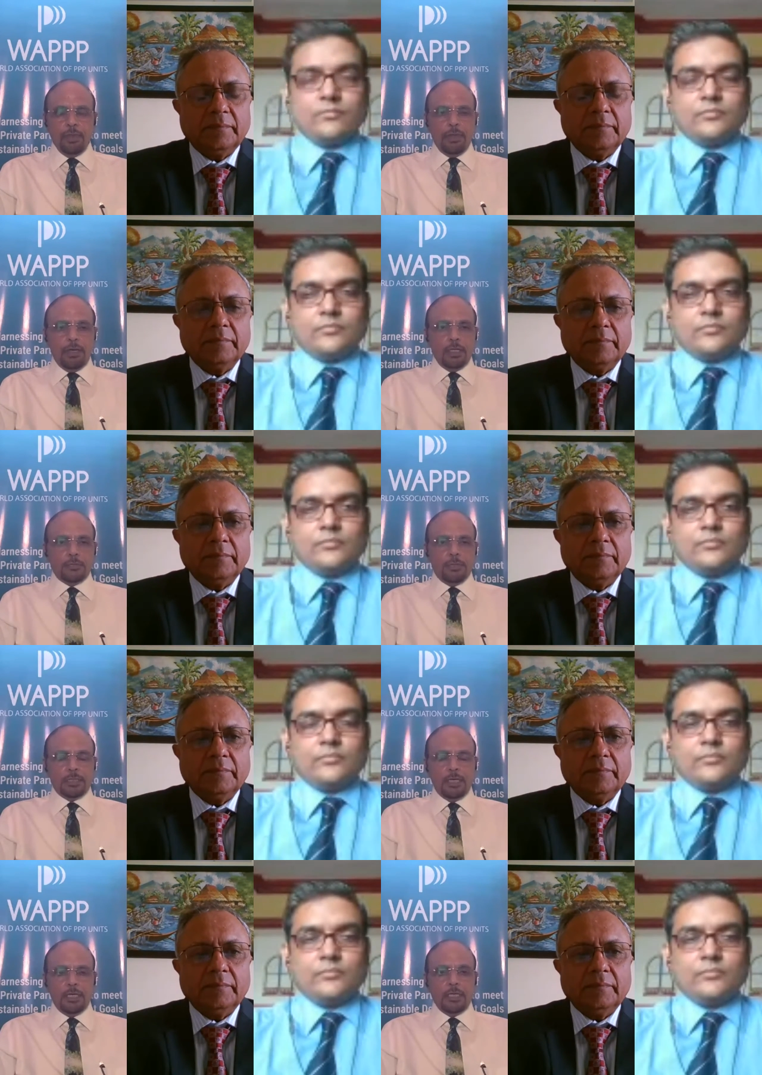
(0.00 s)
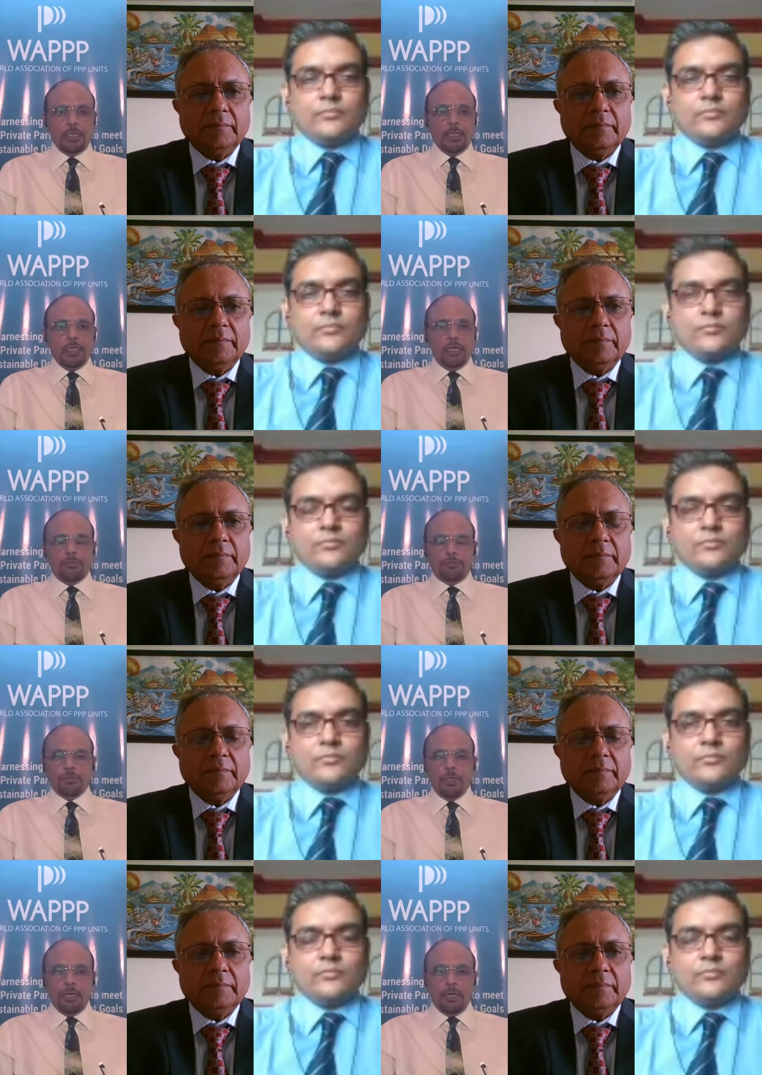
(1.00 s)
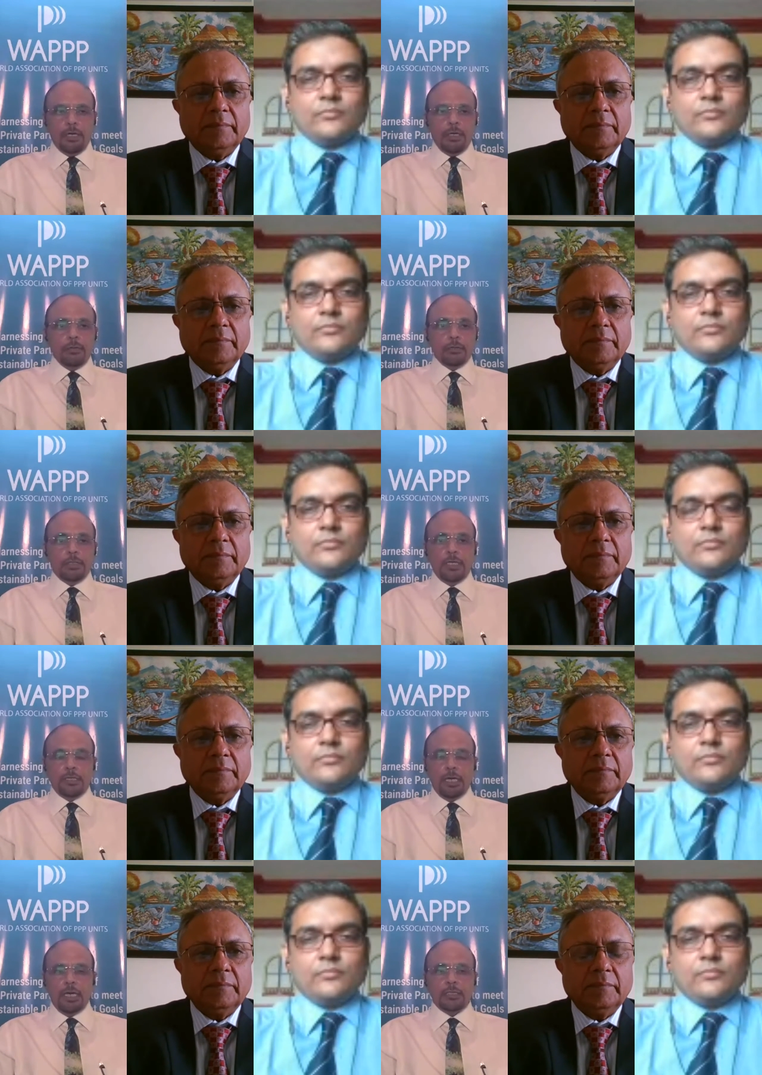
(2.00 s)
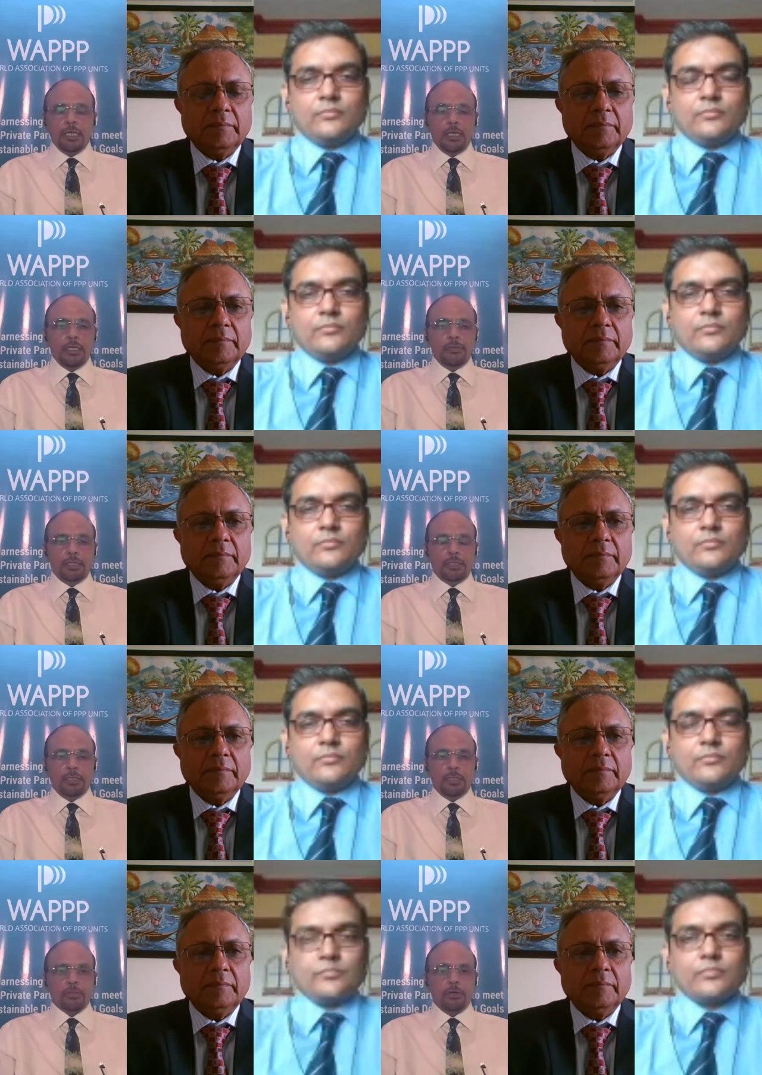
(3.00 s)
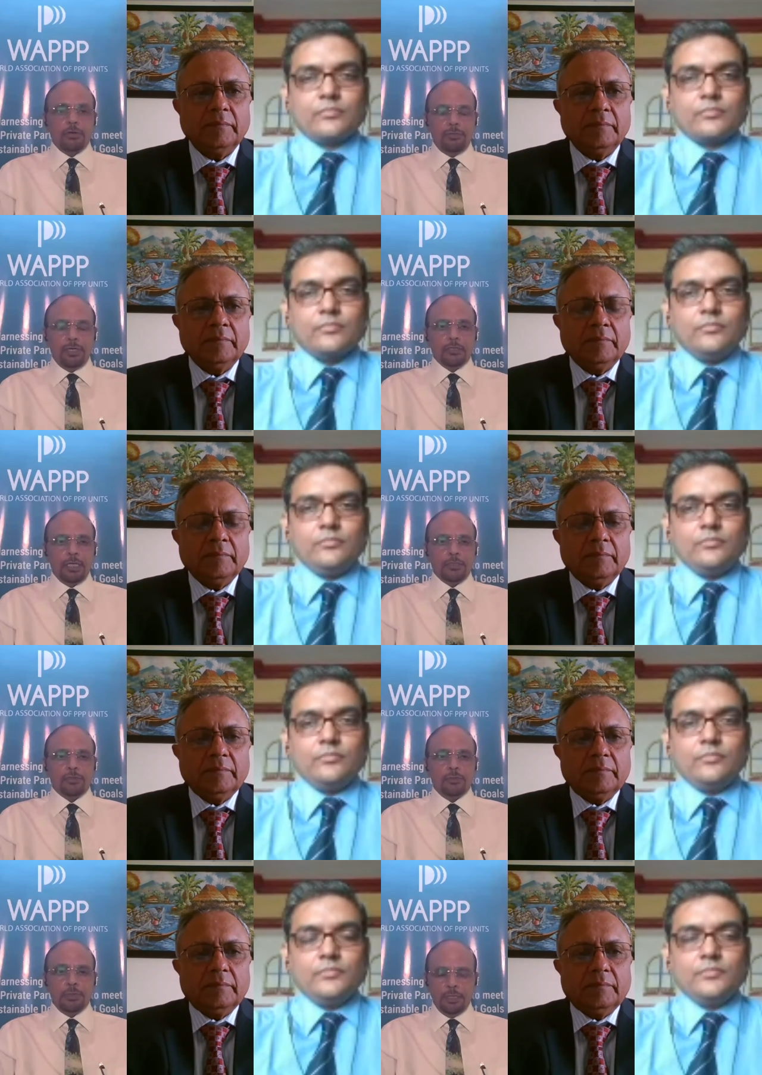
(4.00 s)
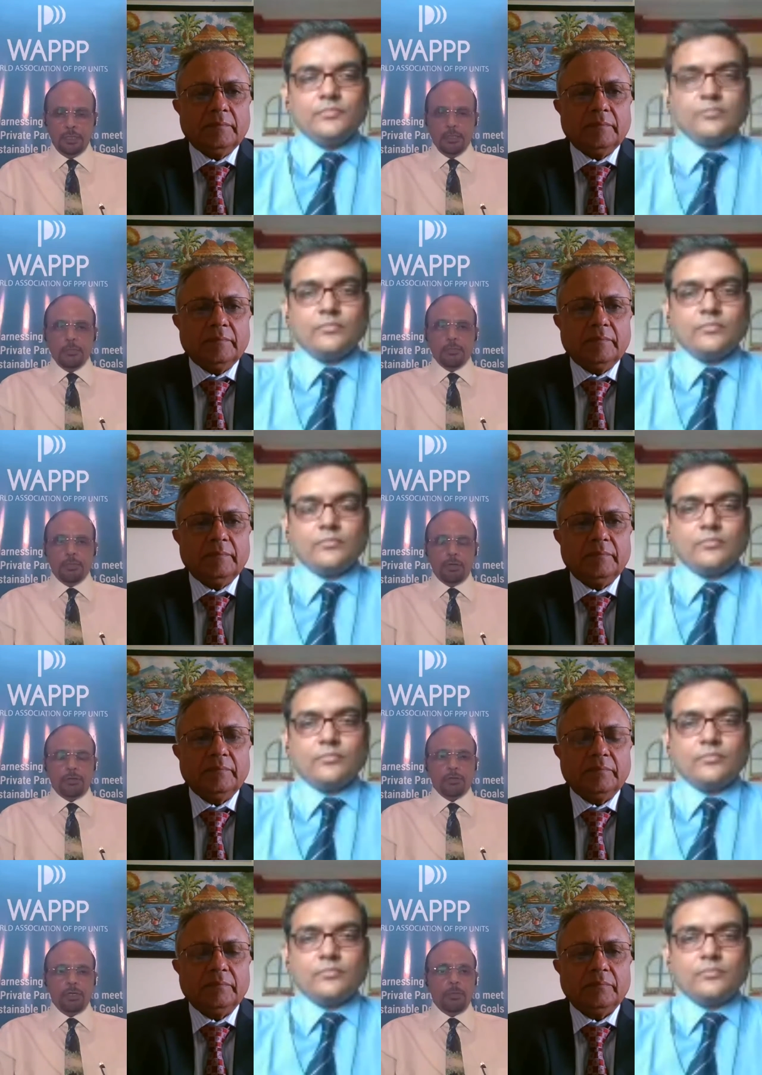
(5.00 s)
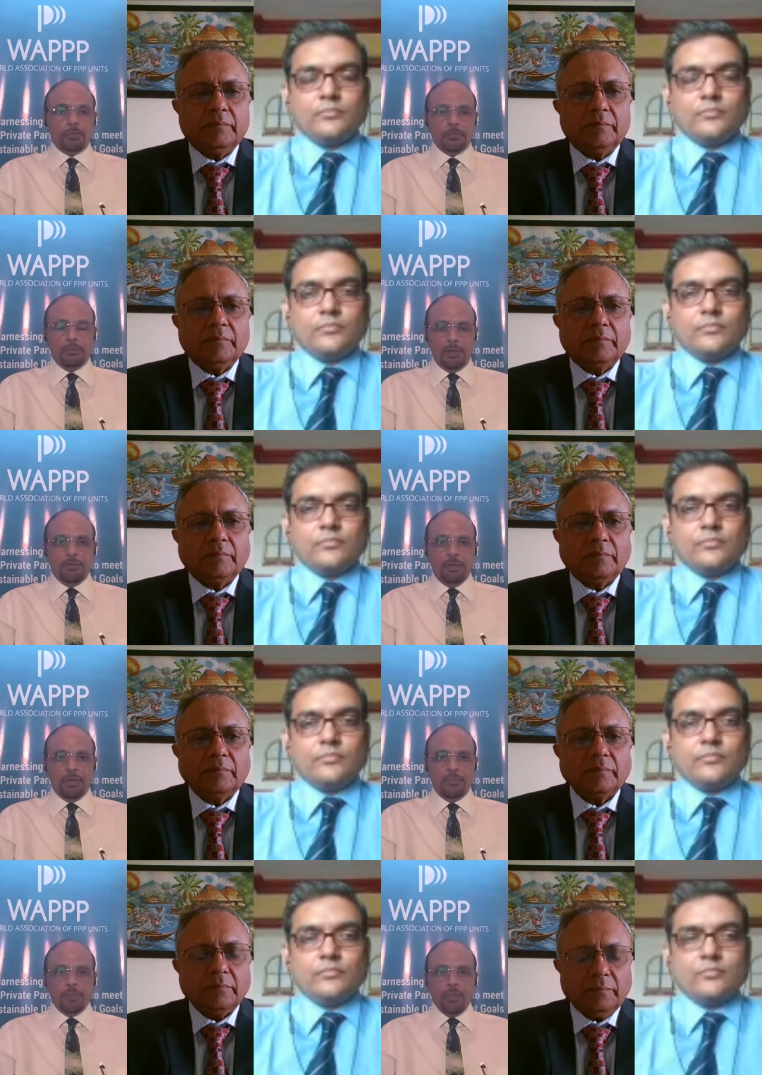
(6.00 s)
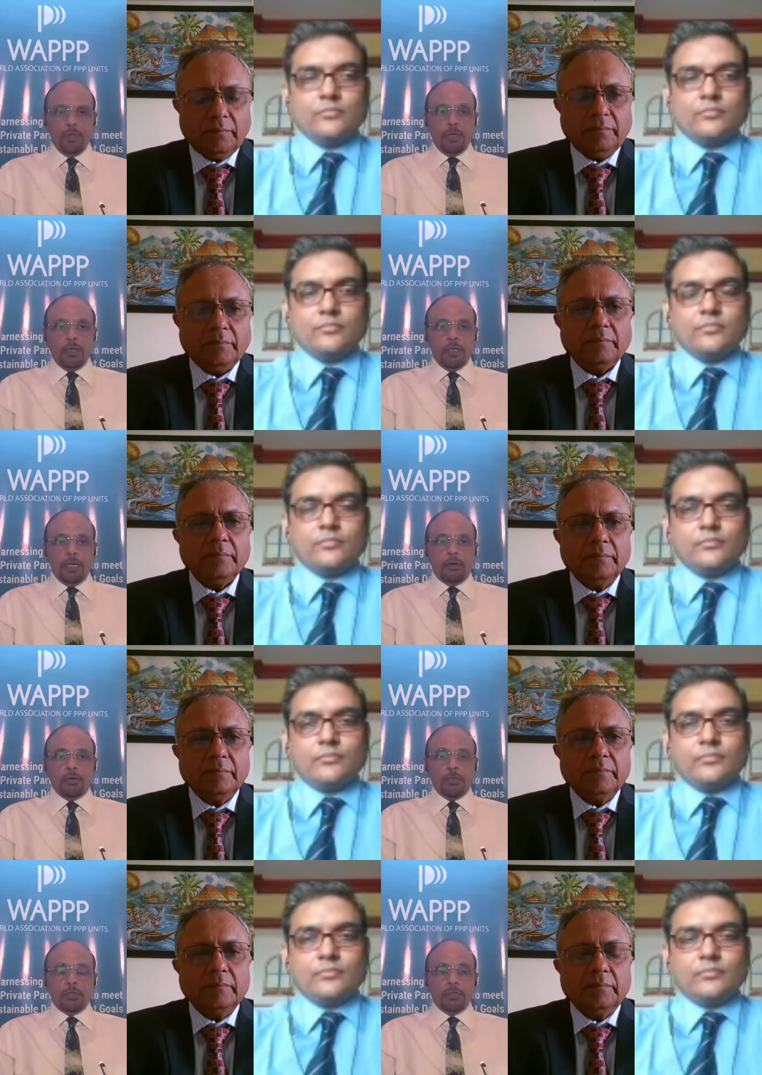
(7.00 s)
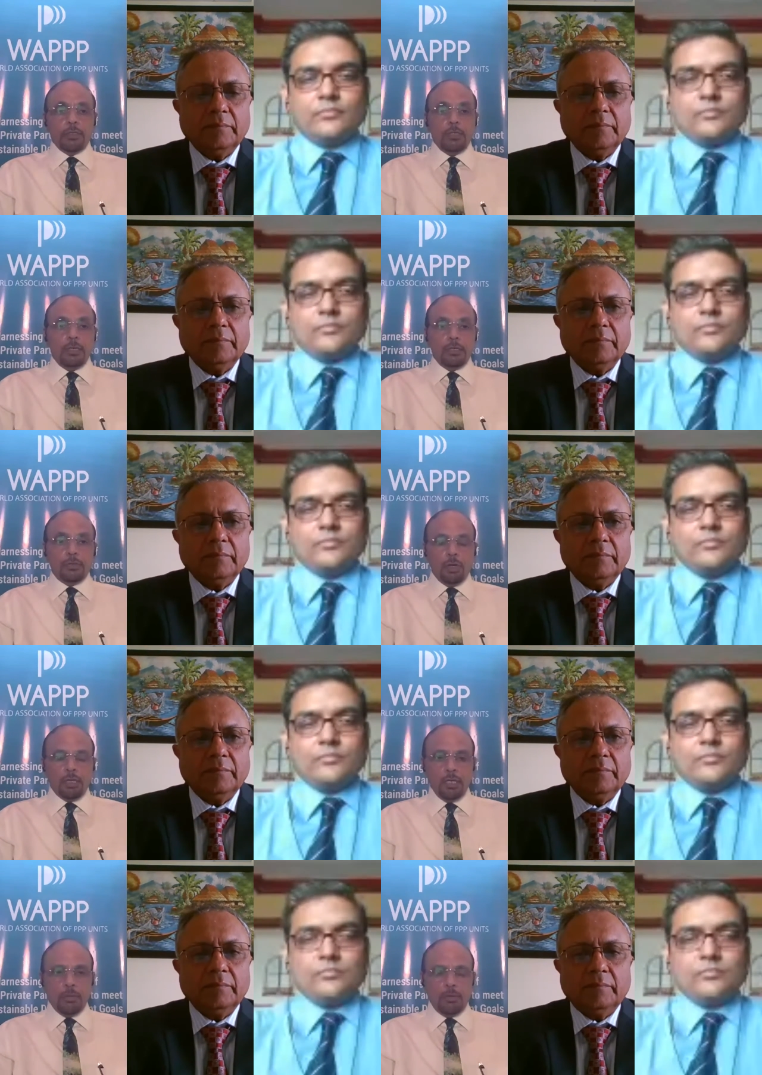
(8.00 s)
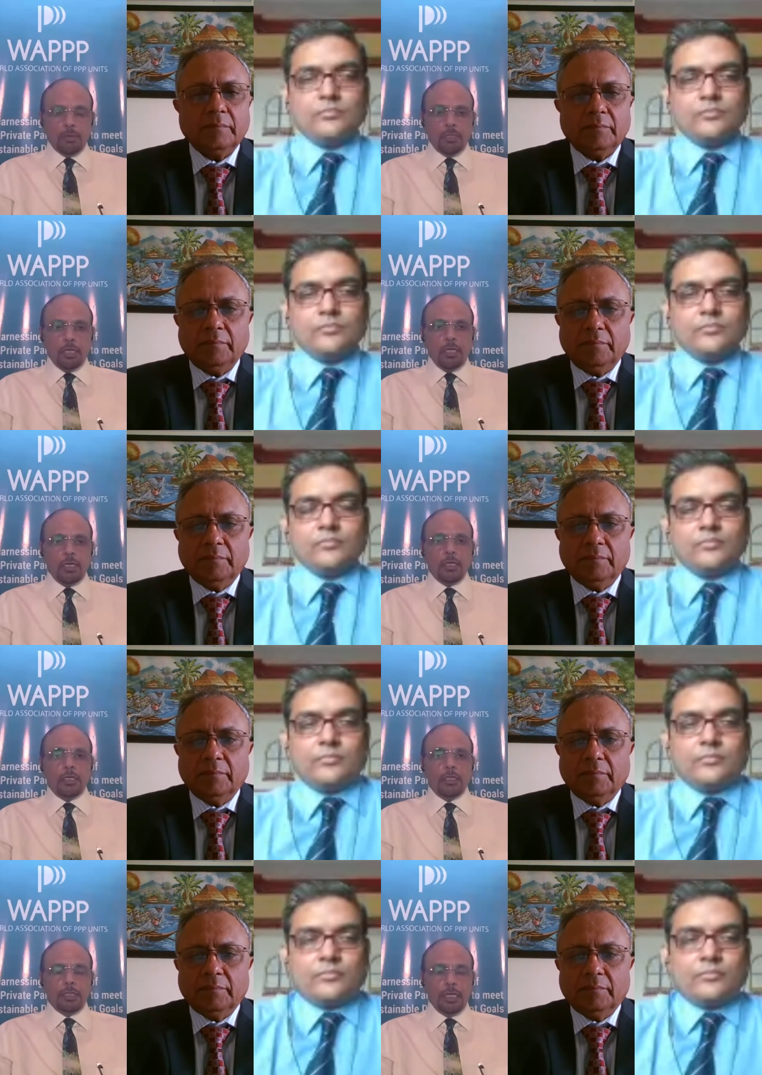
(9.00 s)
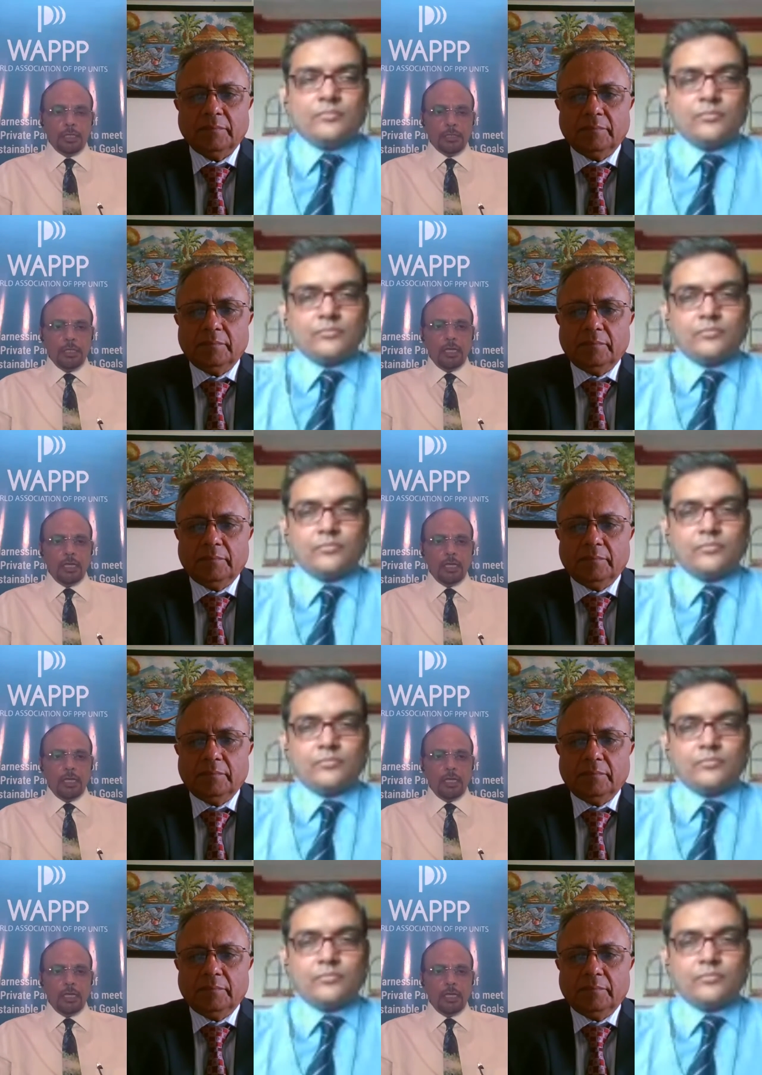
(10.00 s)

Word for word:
Speaker 1: especially if the international investors' confidence has to be brought to the optimum level. Now, Talking about the international